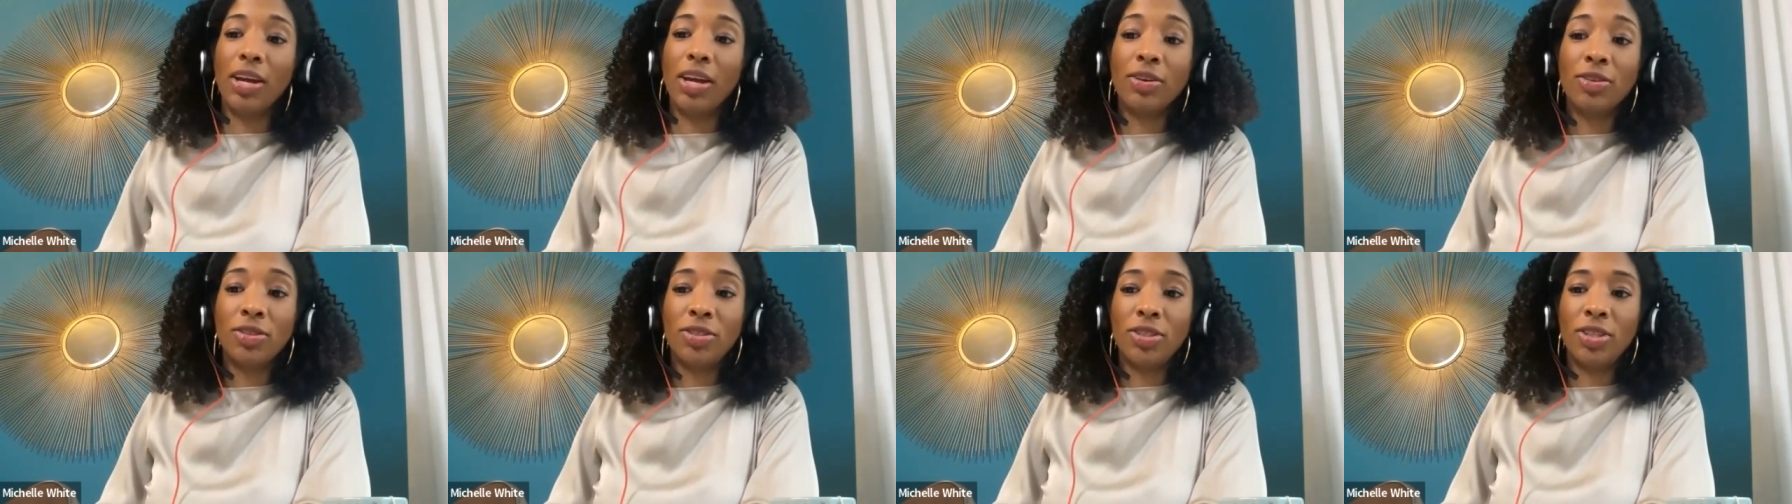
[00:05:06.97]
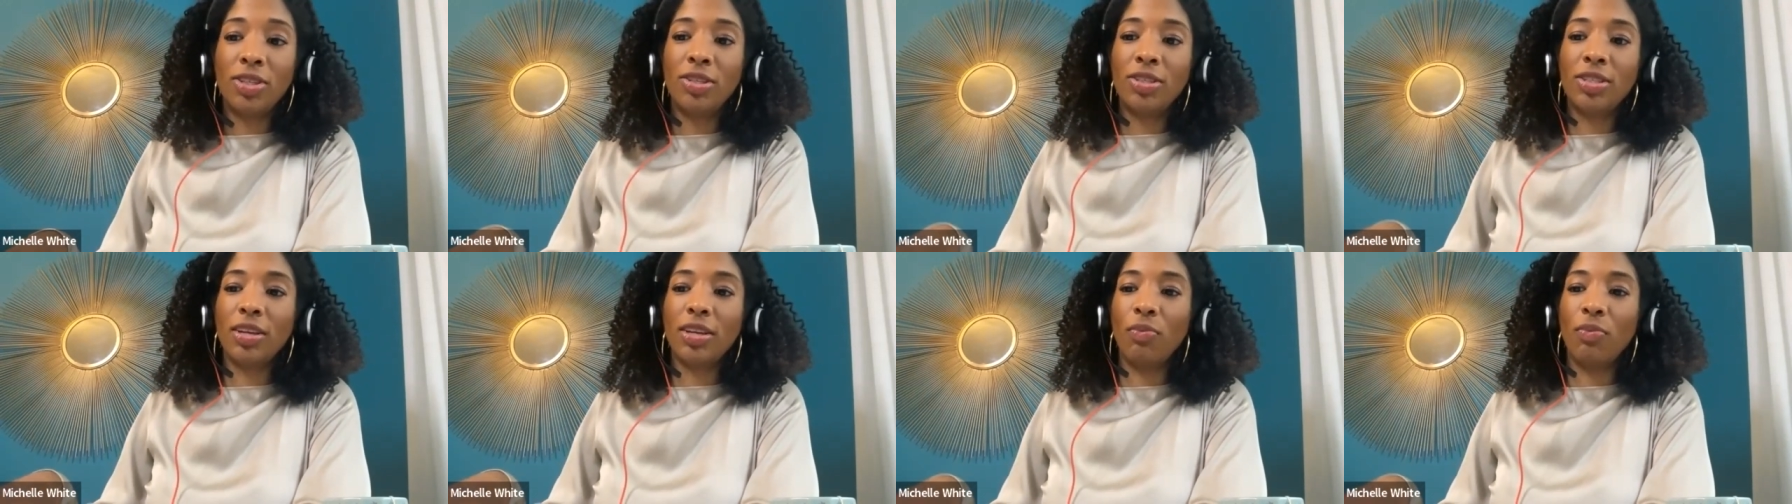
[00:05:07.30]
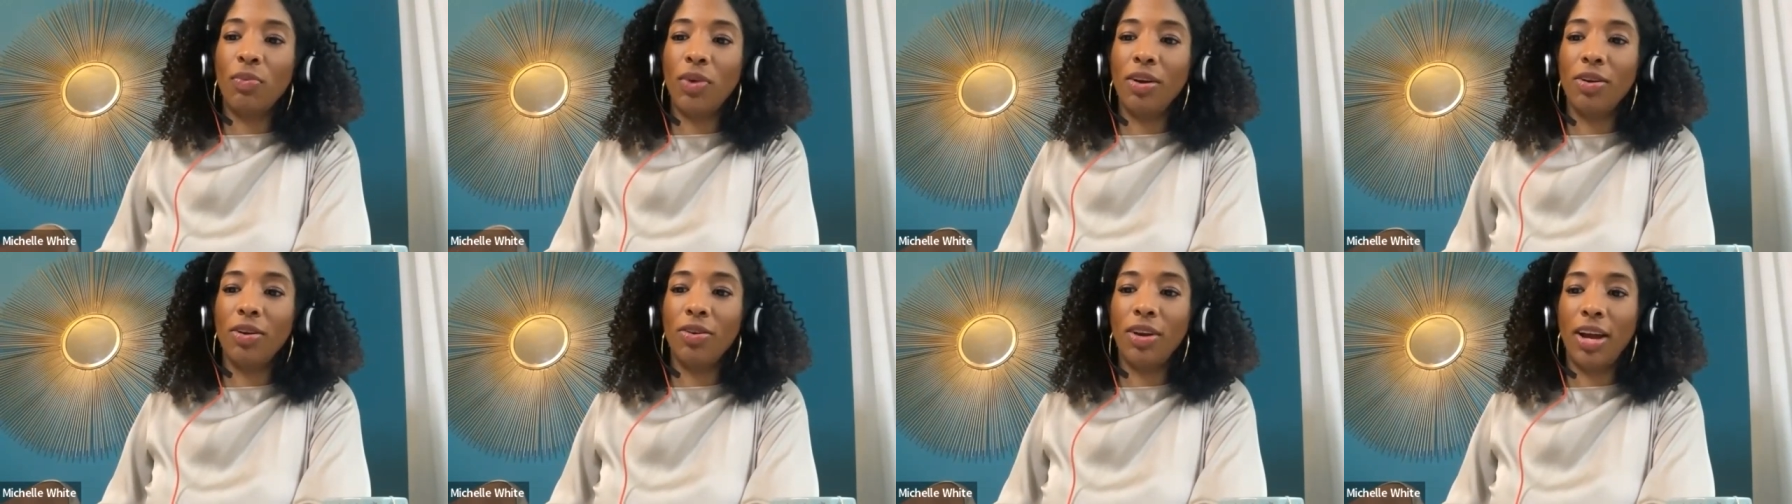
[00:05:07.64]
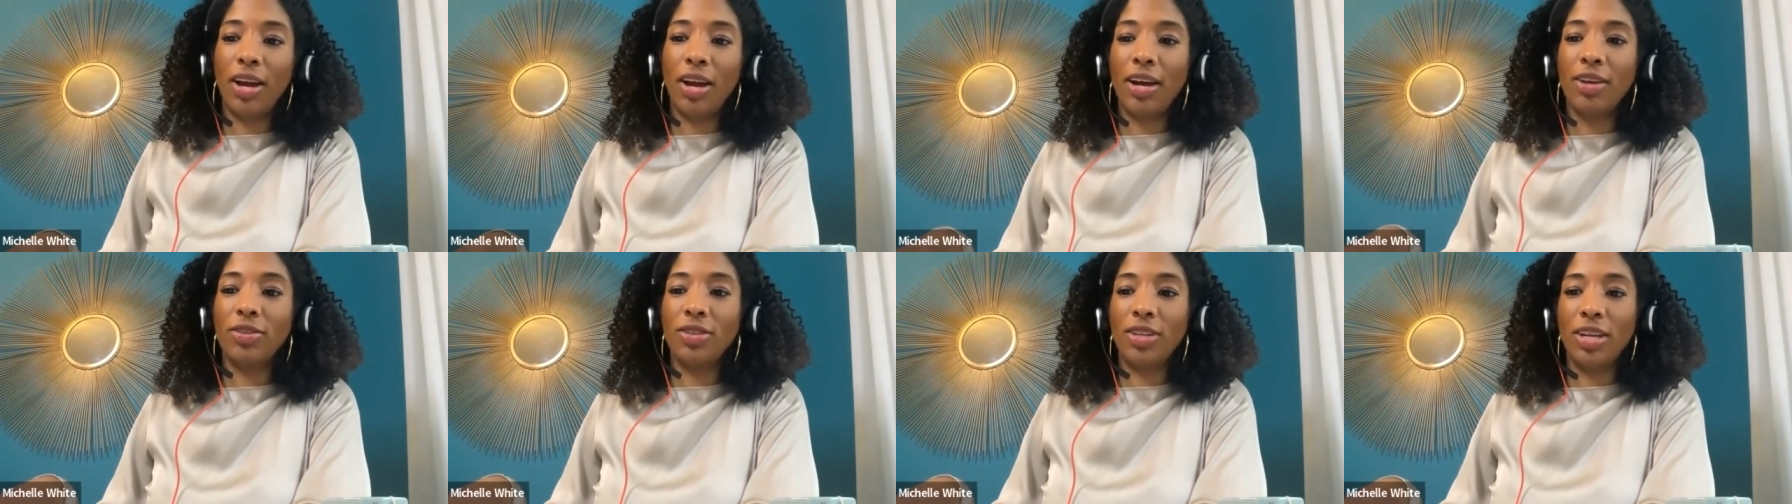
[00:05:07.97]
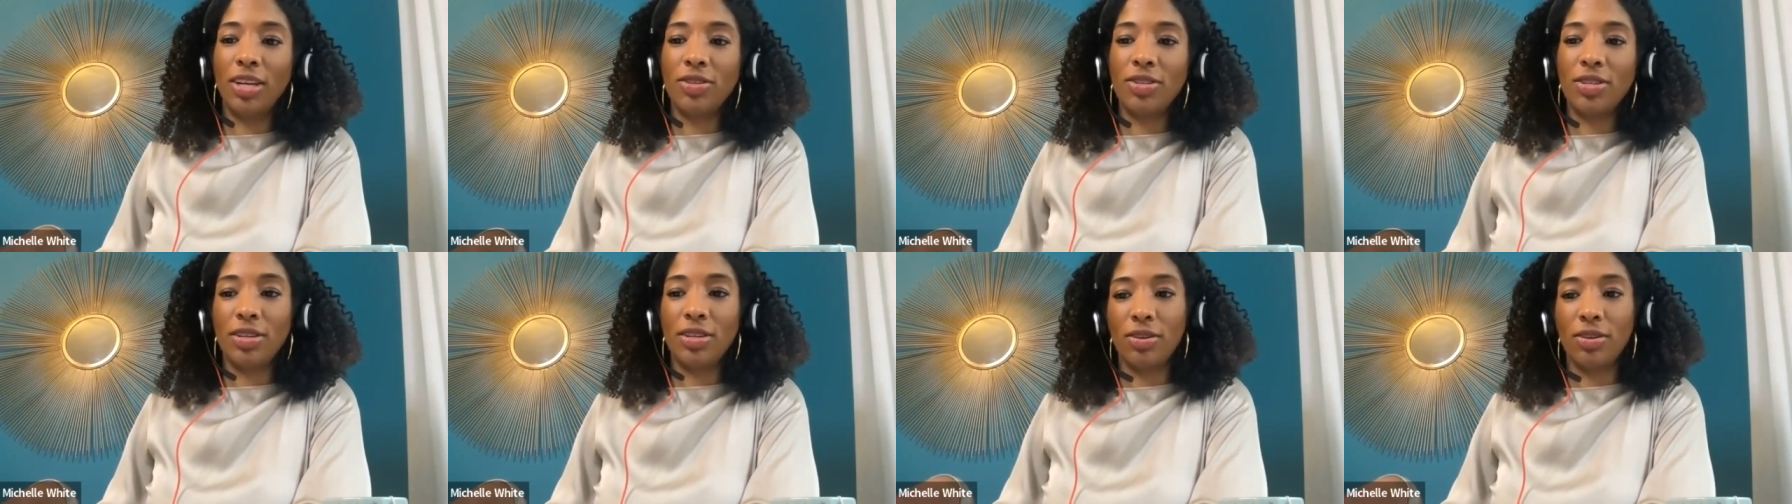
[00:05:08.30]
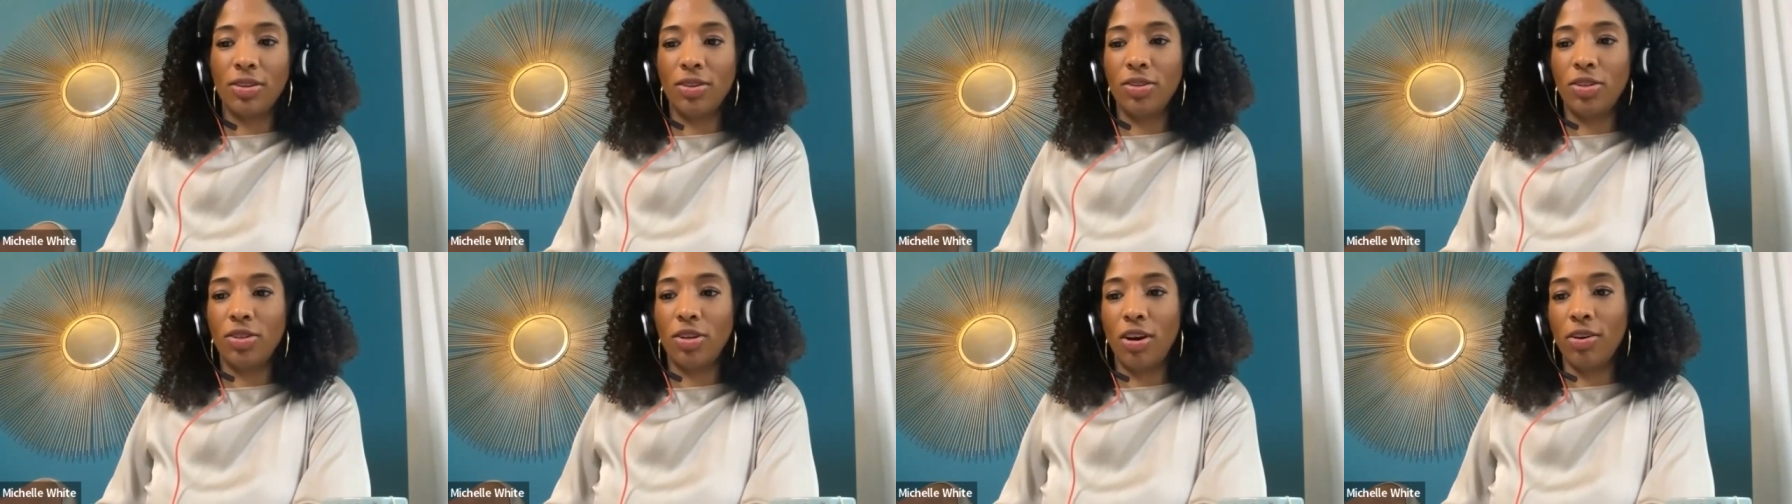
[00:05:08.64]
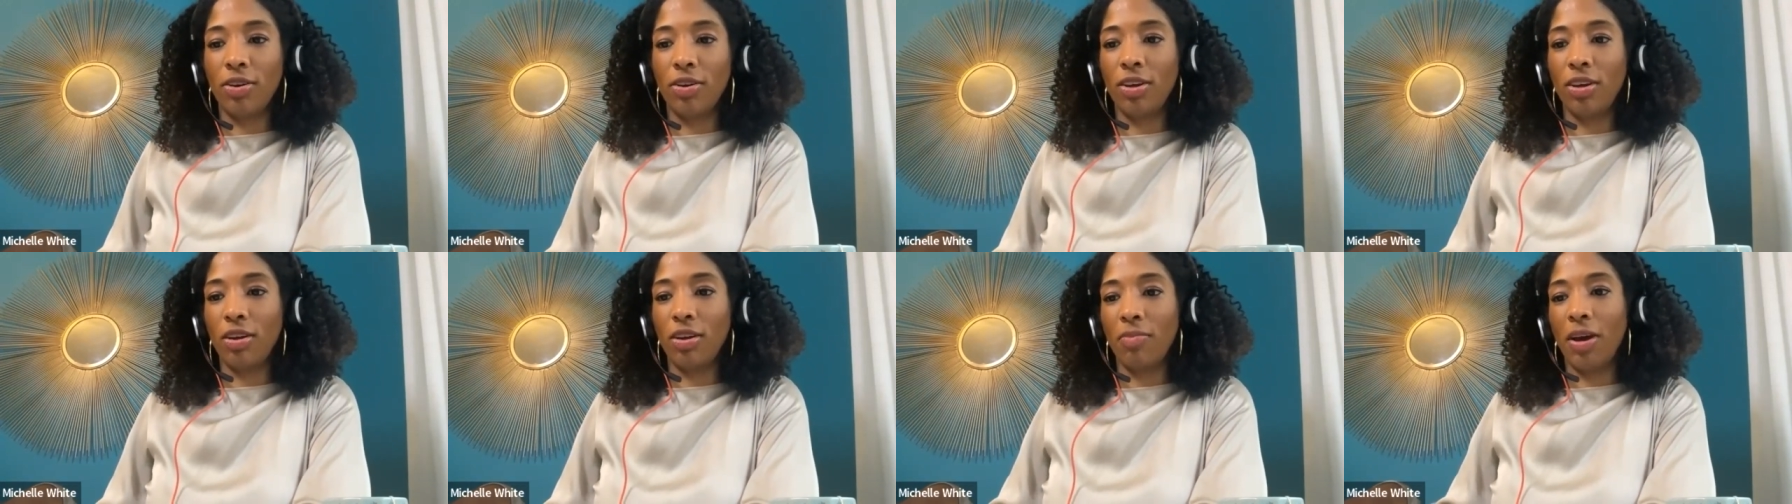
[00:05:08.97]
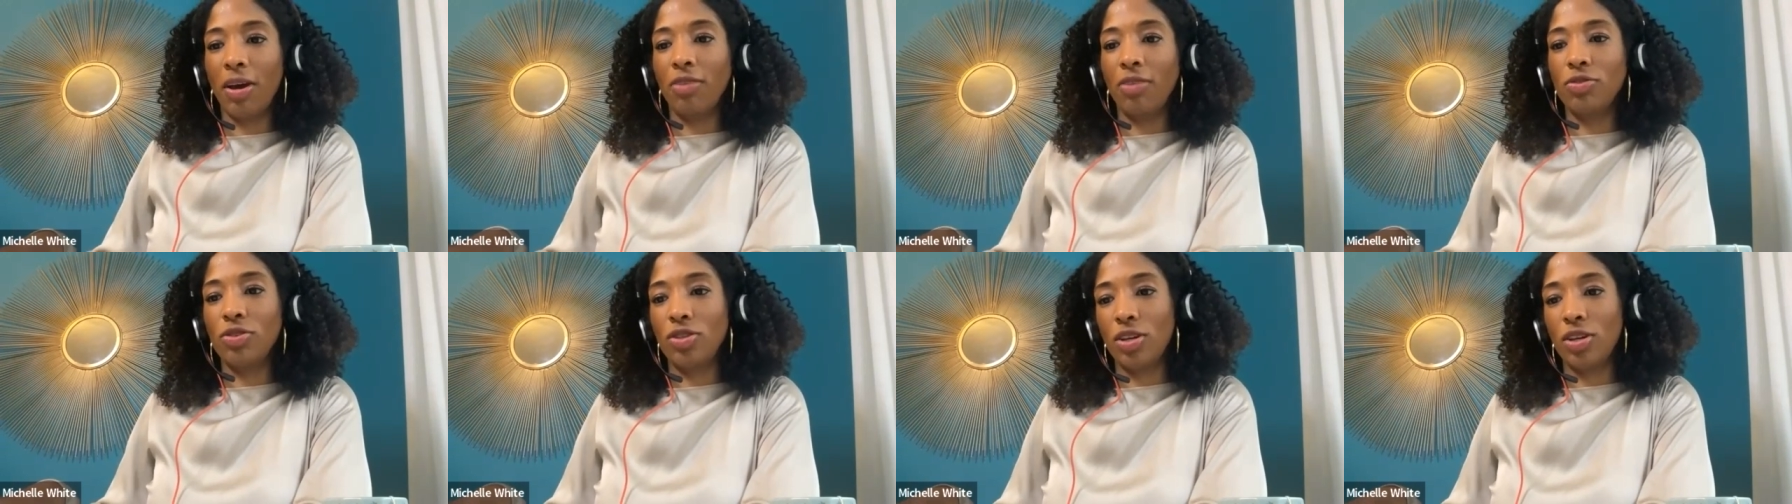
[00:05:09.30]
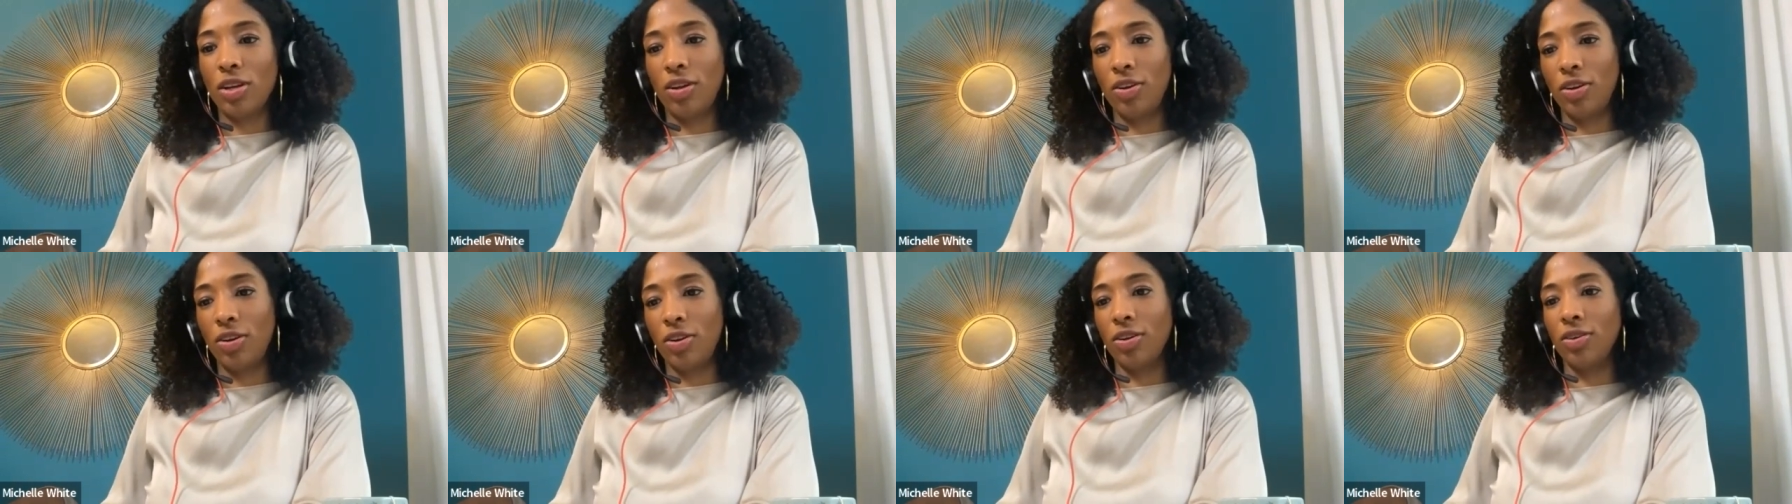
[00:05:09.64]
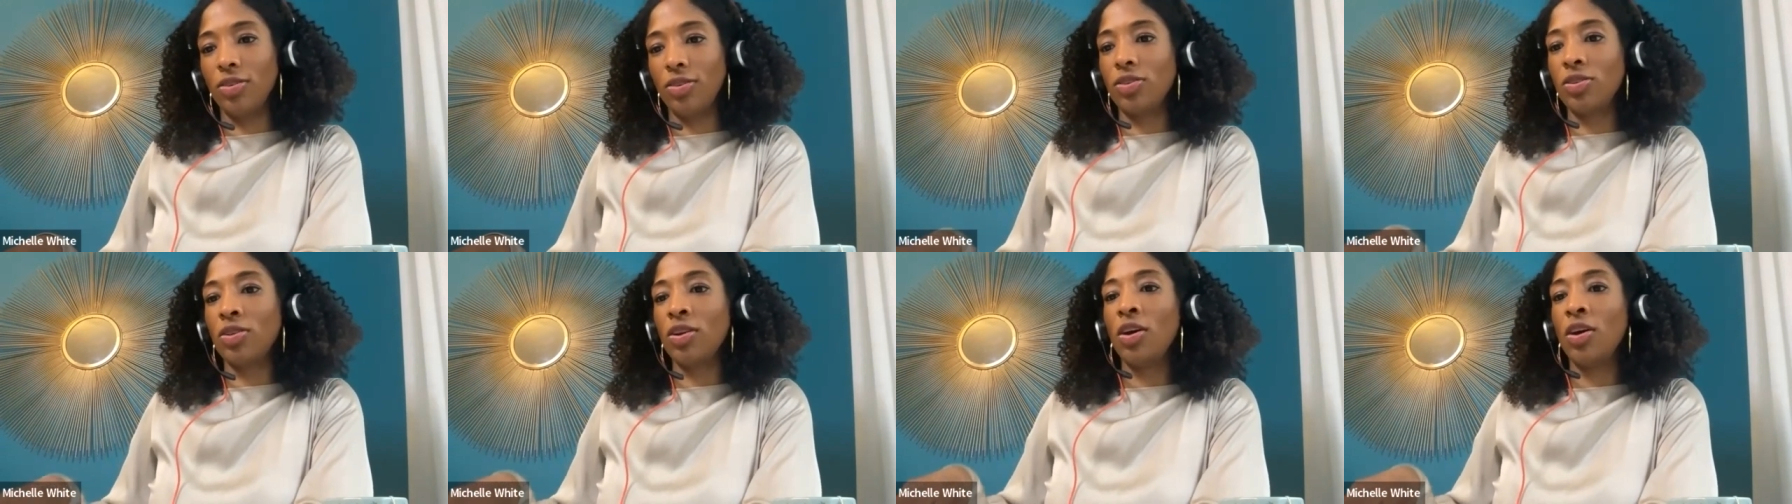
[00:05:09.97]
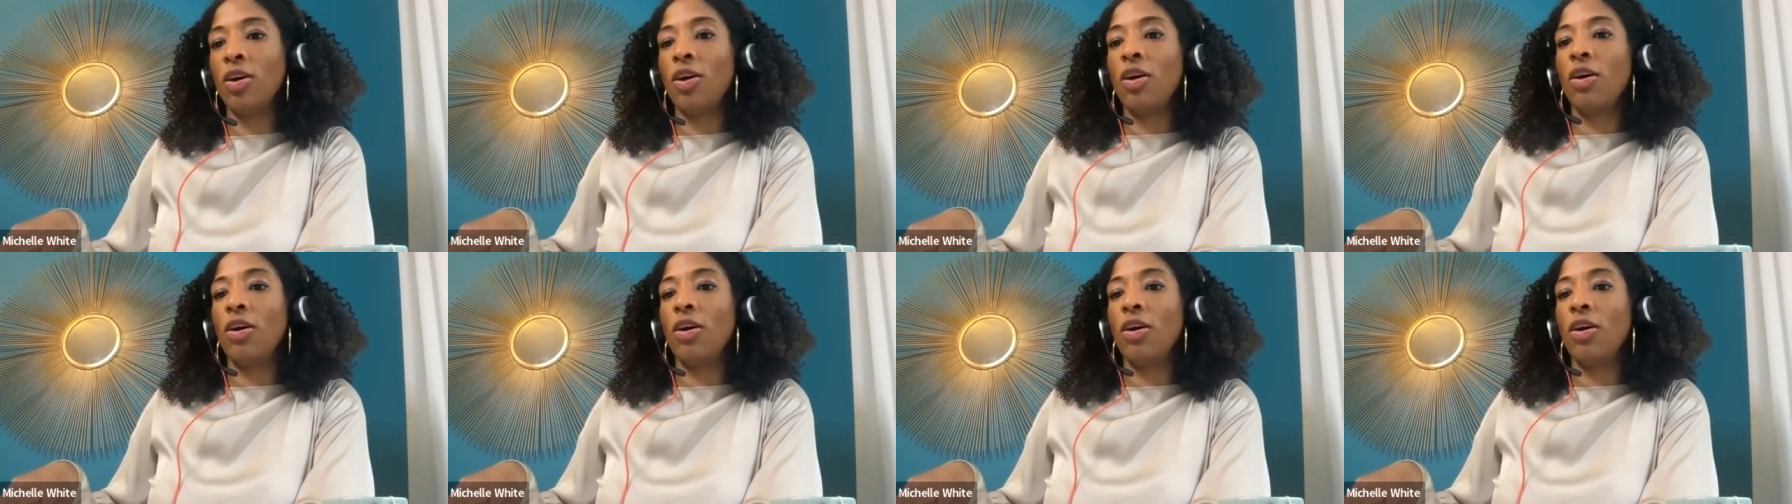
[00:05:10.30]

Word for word: energies and we are not necessarily talking about genders